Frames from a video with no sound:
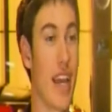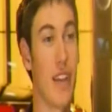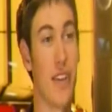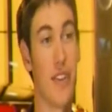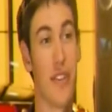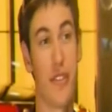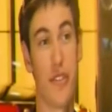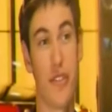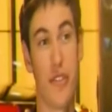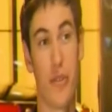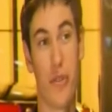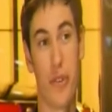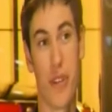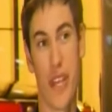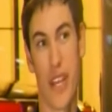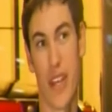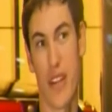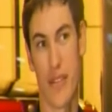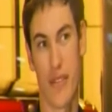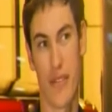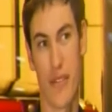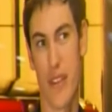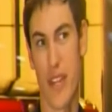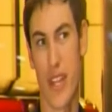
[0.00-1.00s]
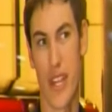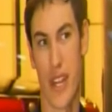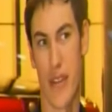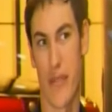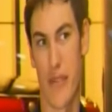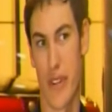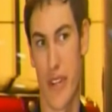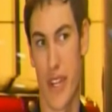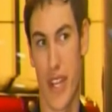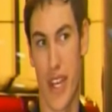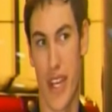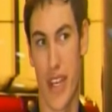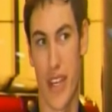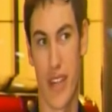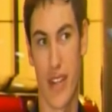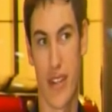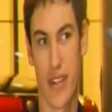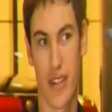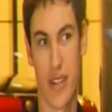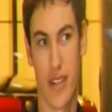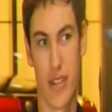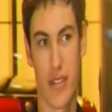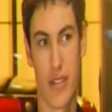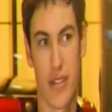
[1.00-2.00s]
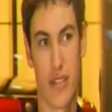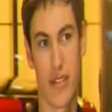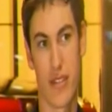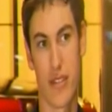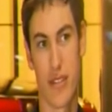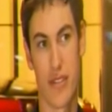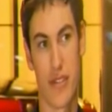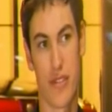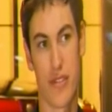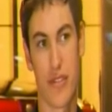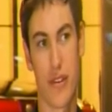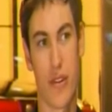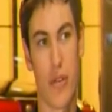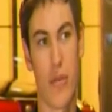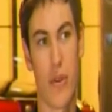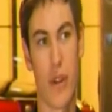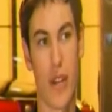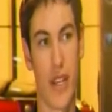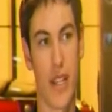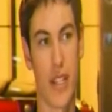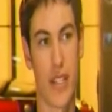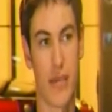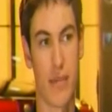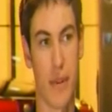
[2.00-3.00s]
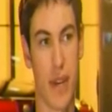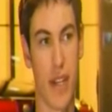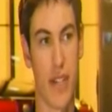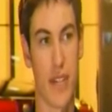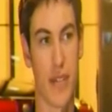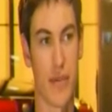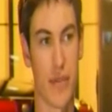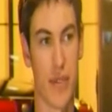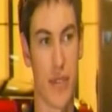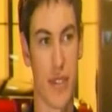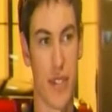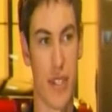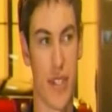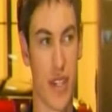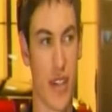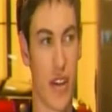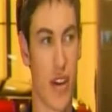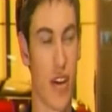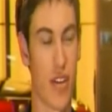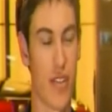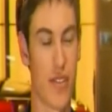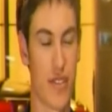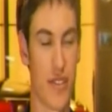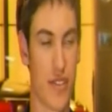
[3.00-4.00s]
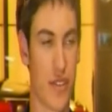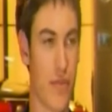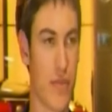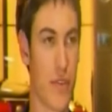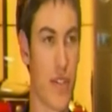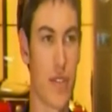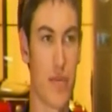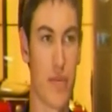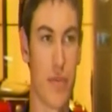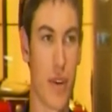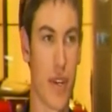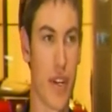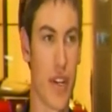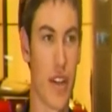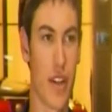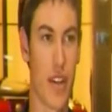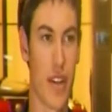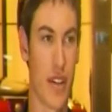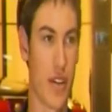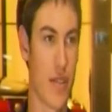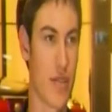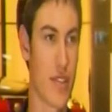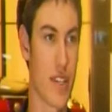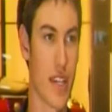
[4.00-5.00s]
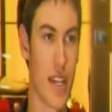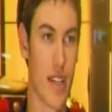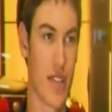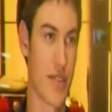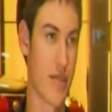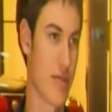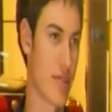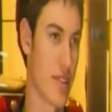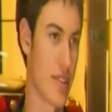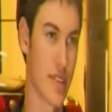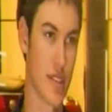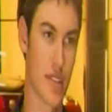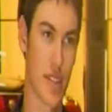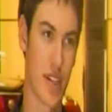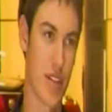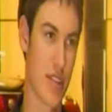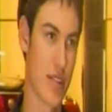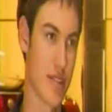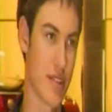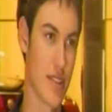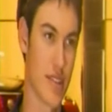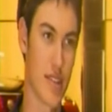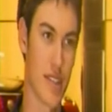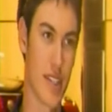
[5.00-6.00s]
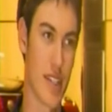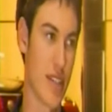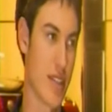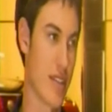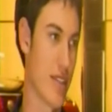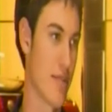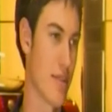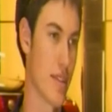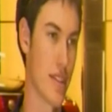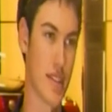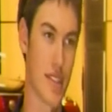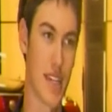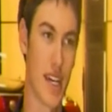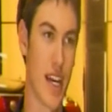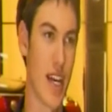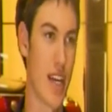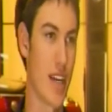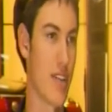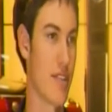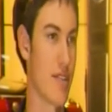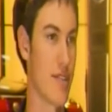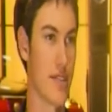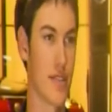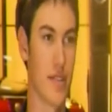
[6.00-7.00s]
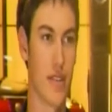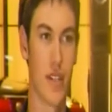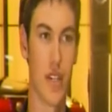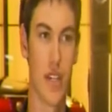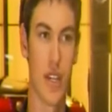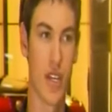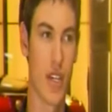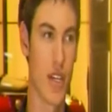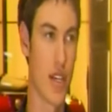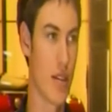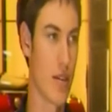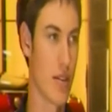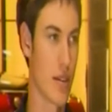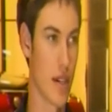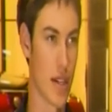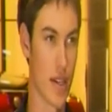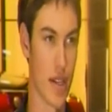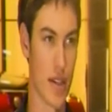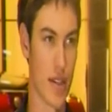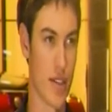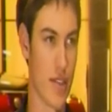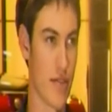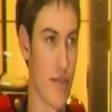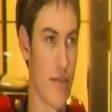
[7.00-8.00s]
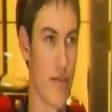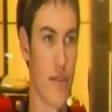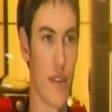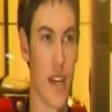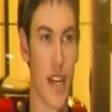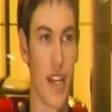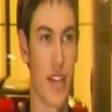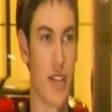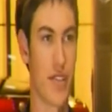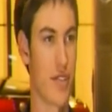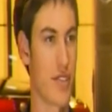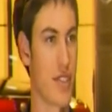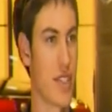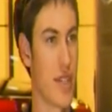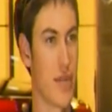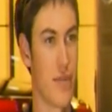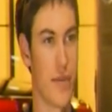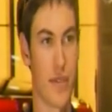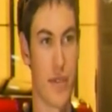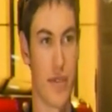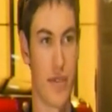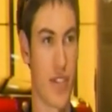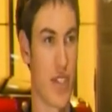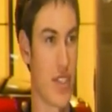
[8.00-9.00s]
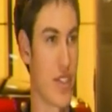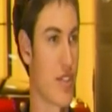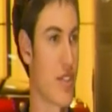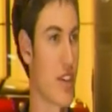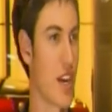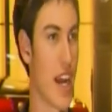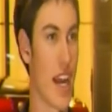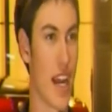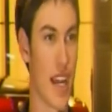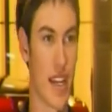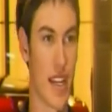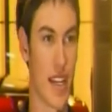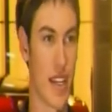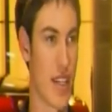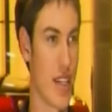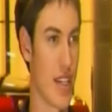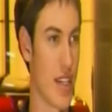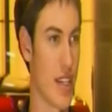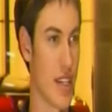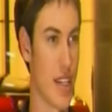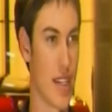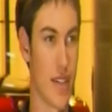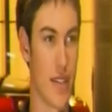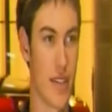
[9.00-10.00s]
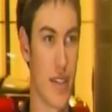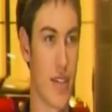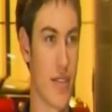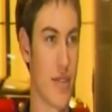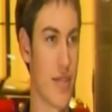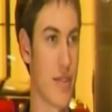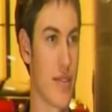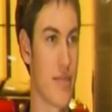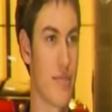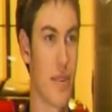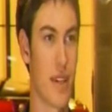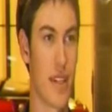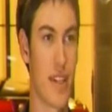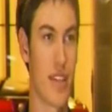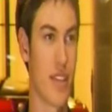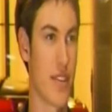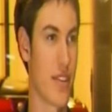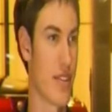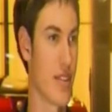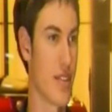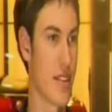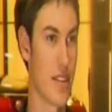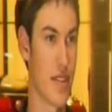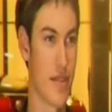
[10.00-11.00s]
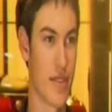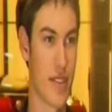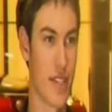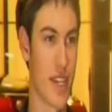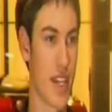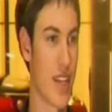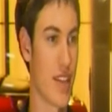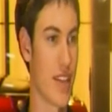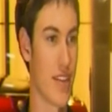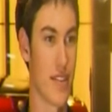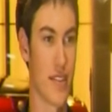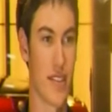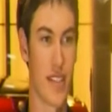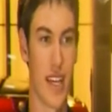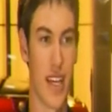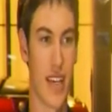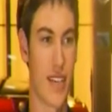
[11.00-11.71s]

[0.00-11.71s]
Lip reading: and you can't do that every day. There's no way it's possible. It costs so much money to go test with these cars these days. The amount of tires and you know, flying your team to a racetrack and spending, you know, a day there